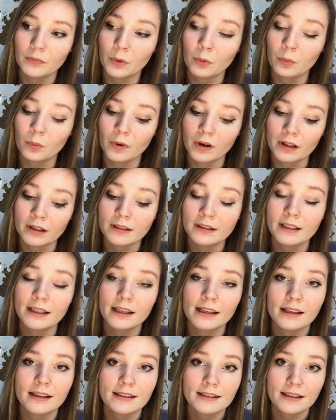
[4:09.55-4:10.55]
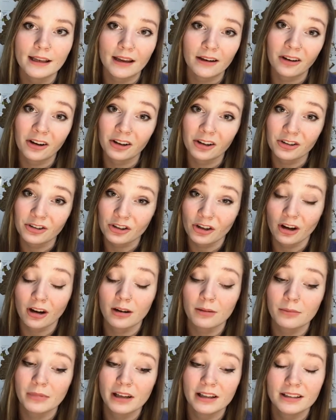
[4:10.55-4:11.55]
One is I got a
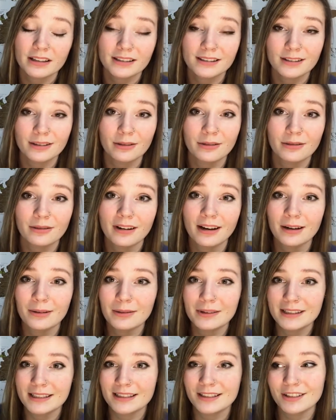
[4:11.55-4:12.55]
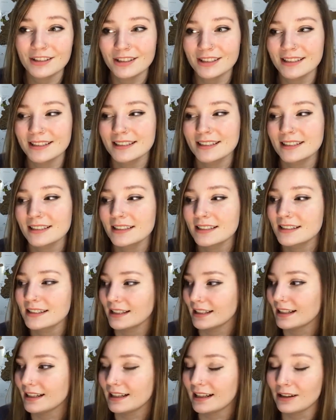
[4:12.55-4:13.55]
job, so I wasn't just
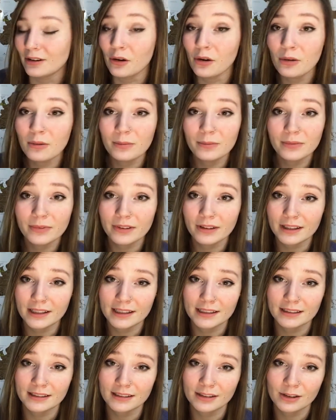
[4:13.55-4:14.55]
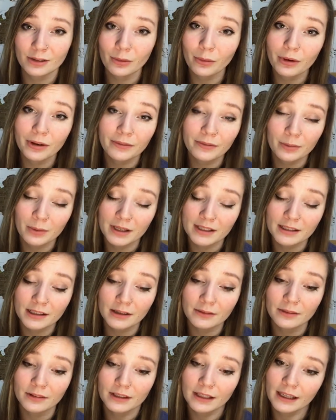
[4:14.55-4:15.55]
sitting at home feeling sorry for
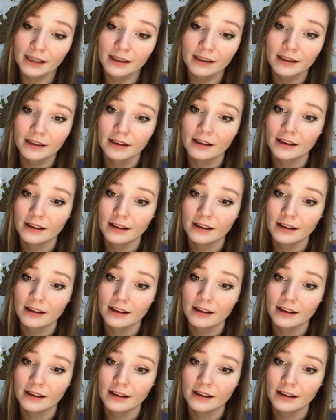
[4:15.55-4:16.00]
myself all day.